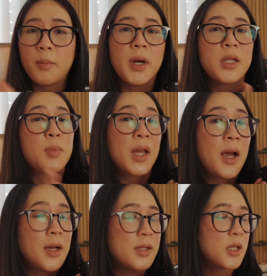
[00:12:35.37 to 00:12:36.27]
but it's
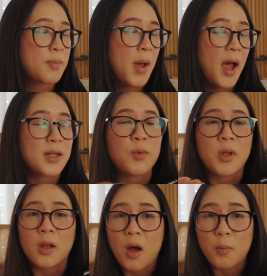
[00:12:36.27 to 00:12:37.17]
because it's packed with
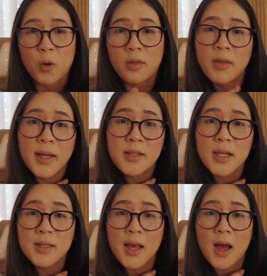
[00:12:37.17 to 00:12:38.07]
a lot more things
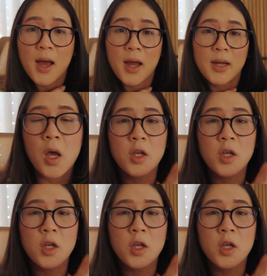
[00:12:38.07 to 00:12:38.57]
inside.